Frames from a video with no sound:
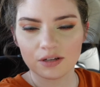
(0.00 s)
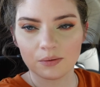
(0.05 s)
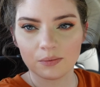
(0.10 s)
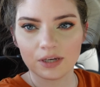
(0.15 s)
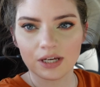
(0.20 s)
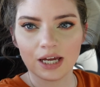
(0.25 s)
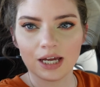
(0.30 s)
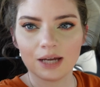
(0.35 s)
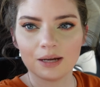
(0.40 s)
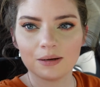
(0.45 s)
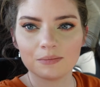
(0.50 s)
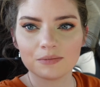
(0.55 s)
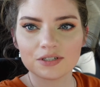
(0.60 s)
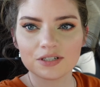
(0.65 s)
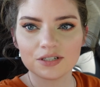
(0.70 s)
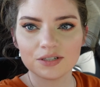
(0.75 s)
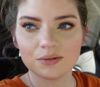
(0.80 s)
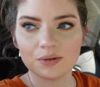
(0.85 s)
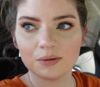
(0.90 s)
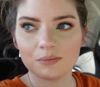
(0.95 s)
that we came
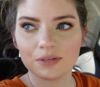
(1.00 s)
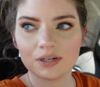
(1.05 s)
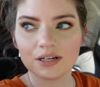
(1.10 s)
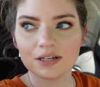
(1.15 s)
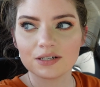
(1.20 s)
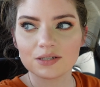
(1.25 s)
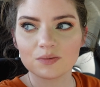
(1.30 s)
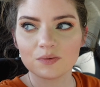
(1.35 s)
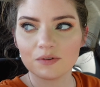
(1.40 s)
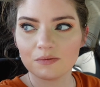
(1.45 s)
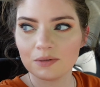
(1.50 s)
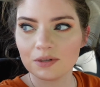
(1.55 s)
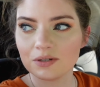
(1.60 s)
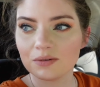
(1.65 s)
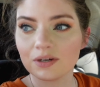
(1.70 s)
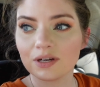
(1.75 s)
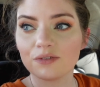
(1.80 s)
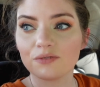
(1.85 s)
to do it because we've been doing